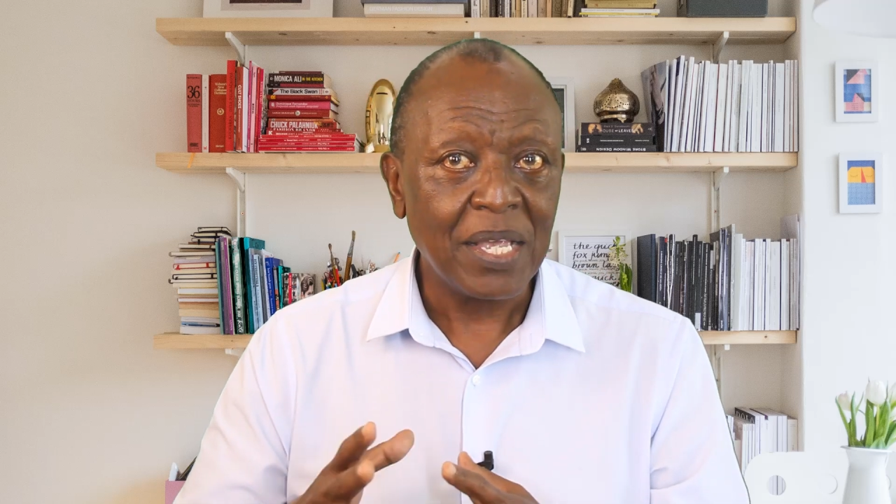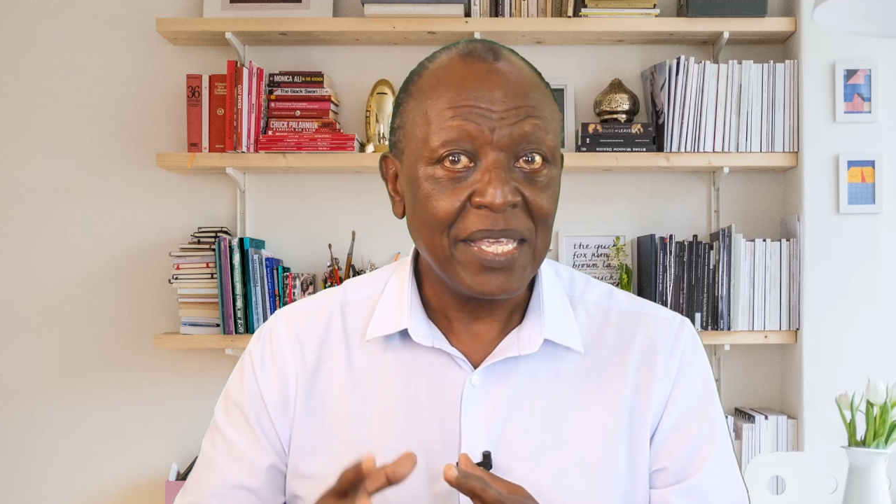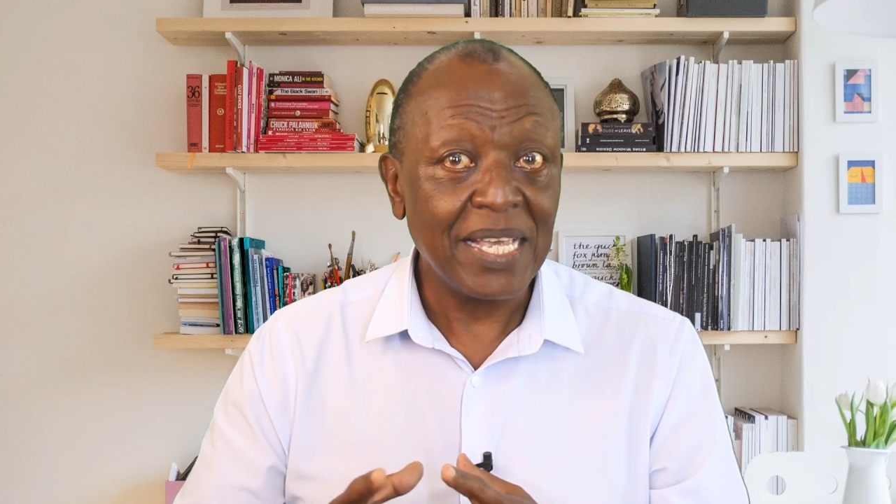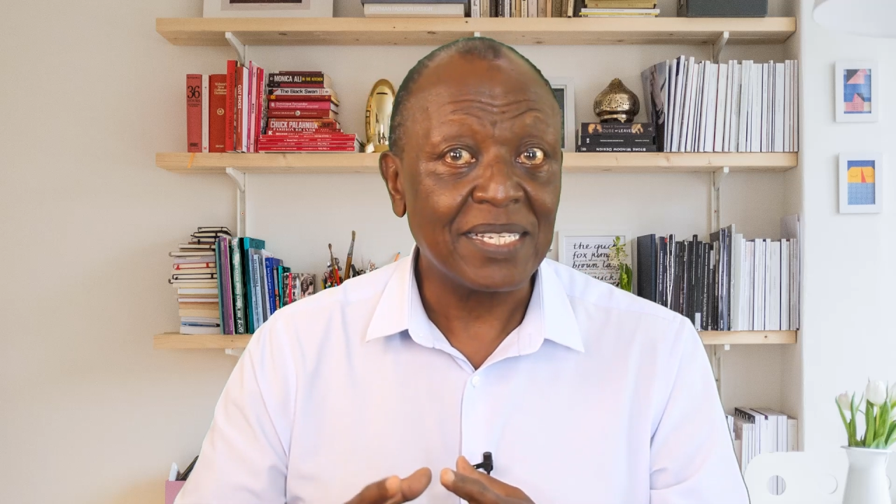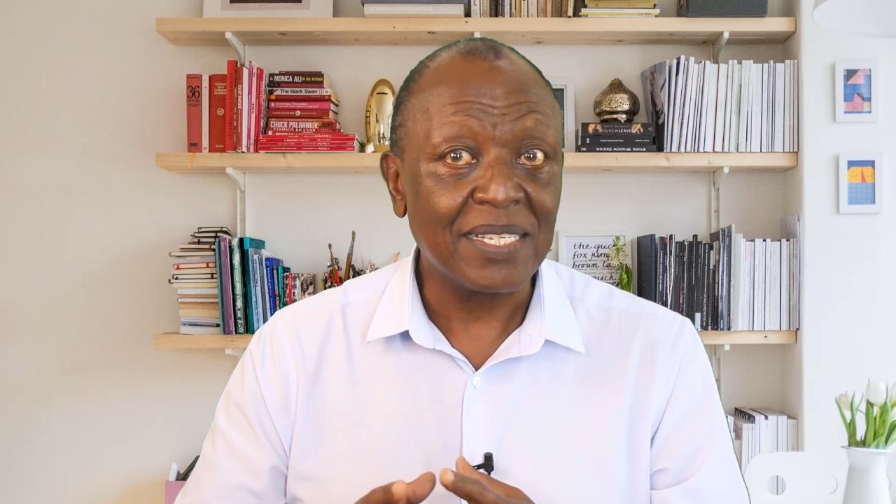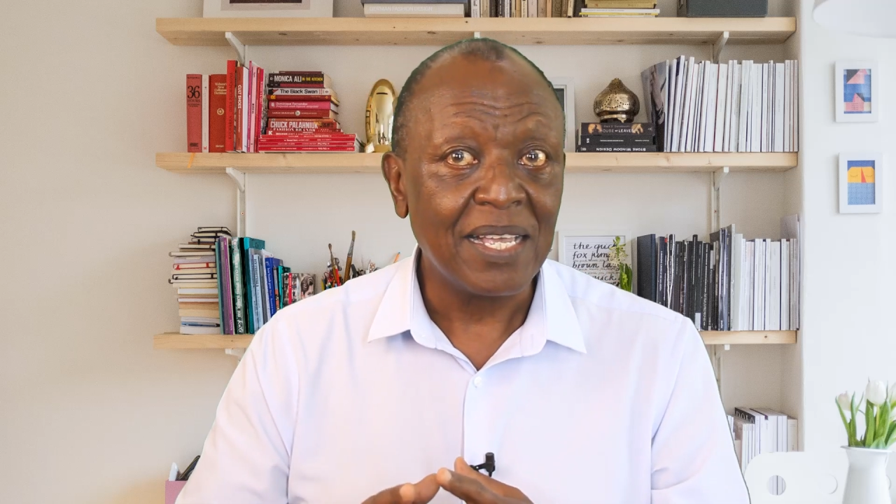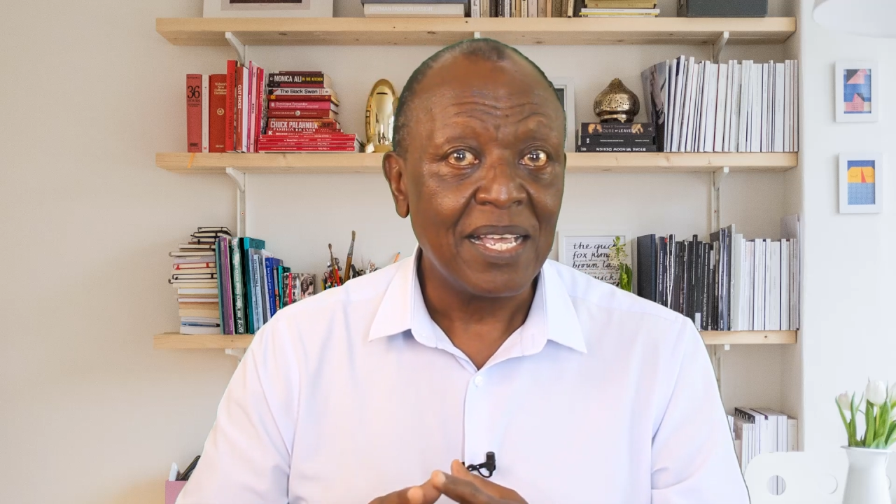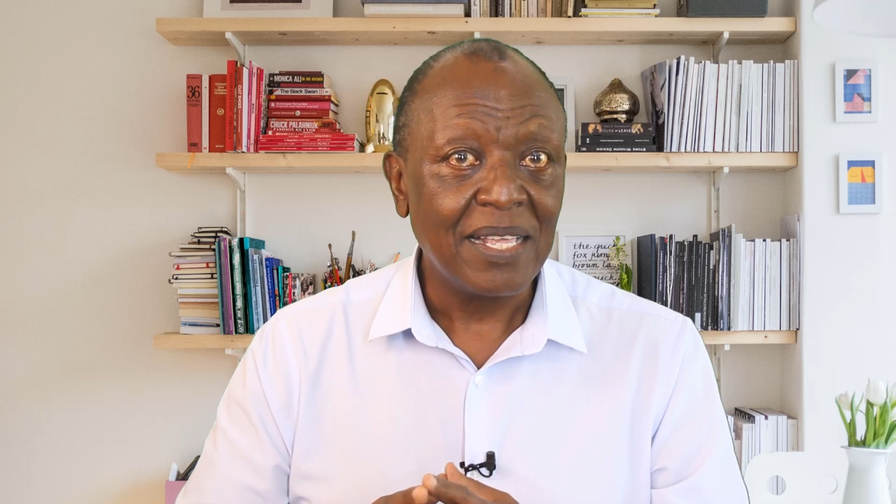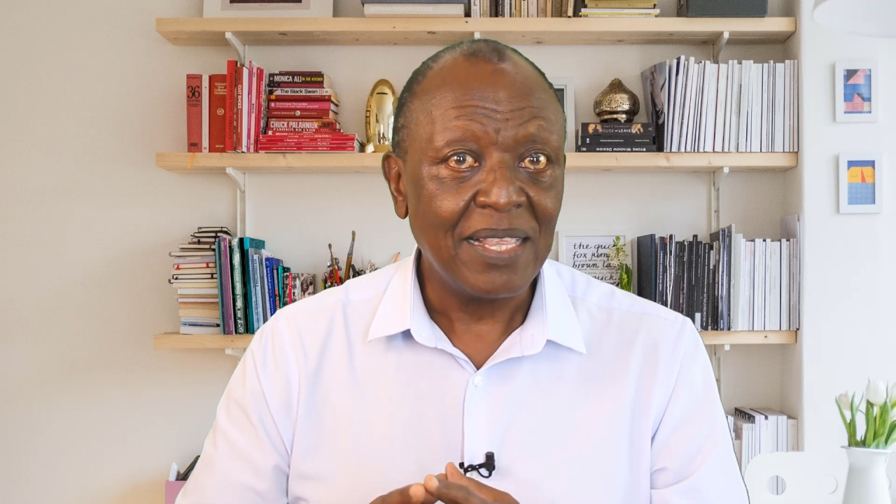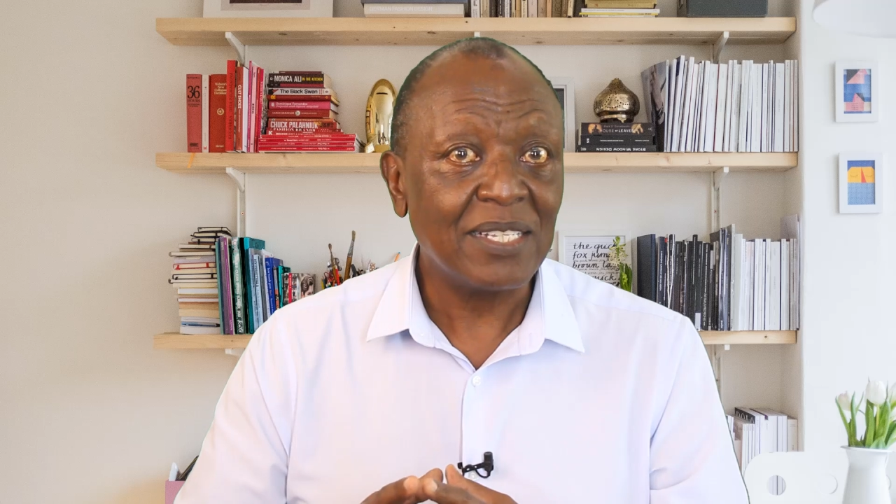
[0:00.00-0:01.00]
Yes,
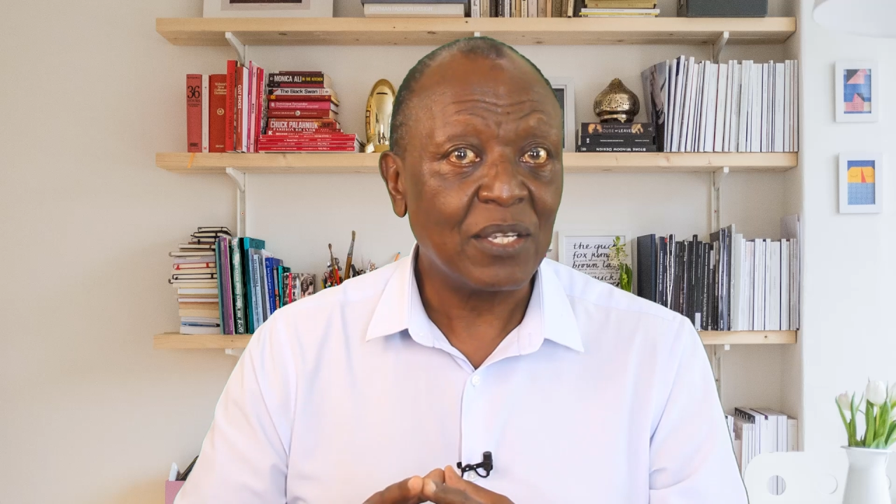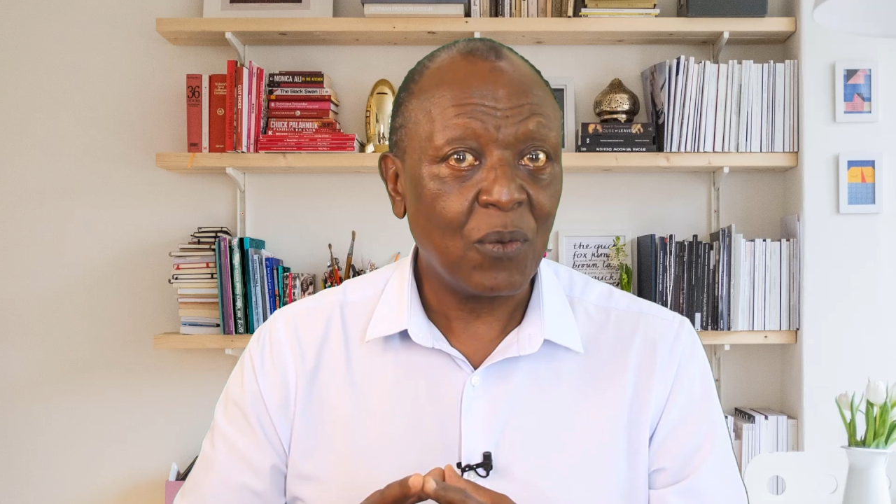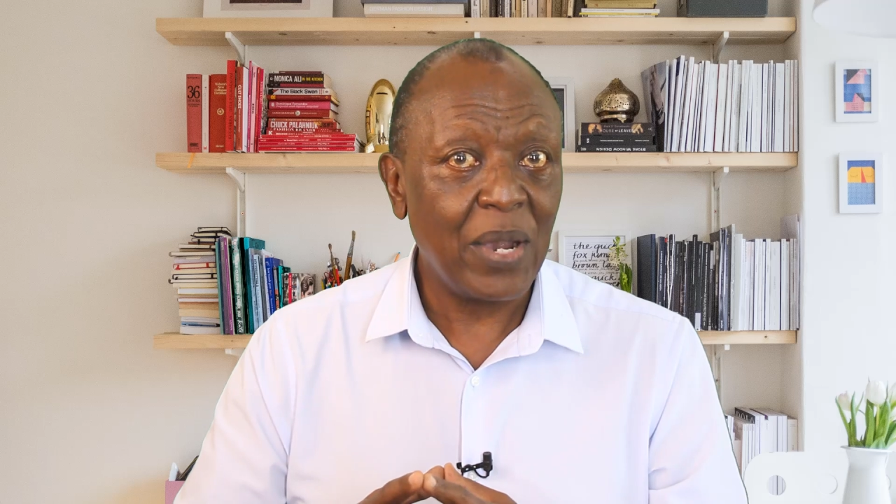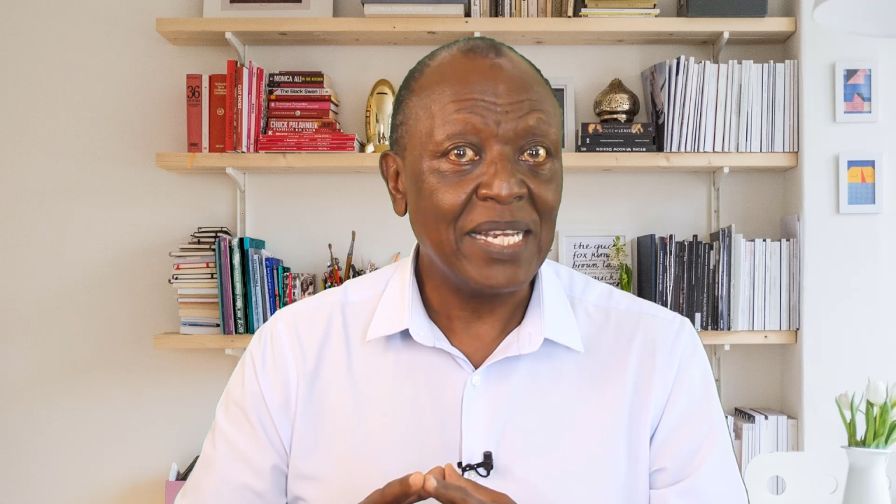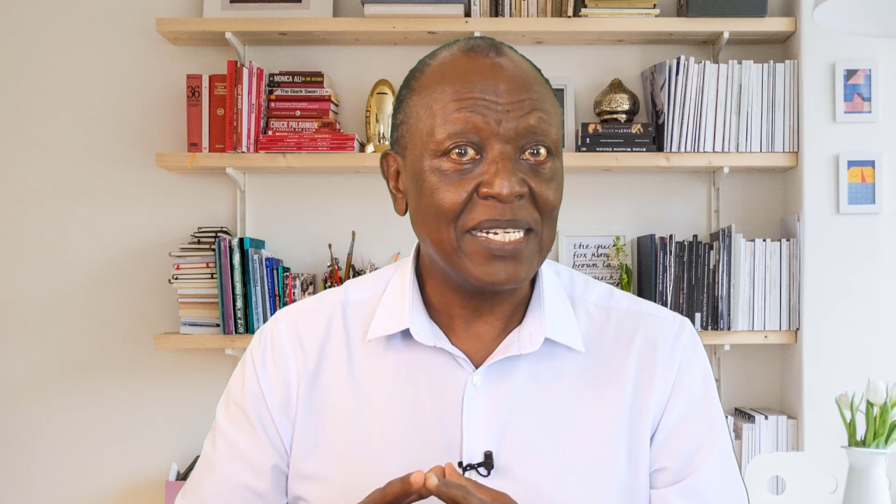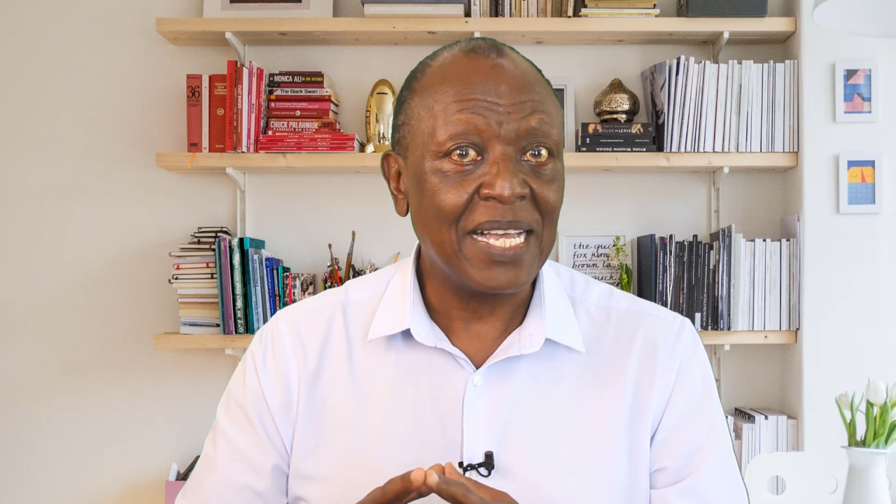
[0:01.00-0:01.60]
that's quite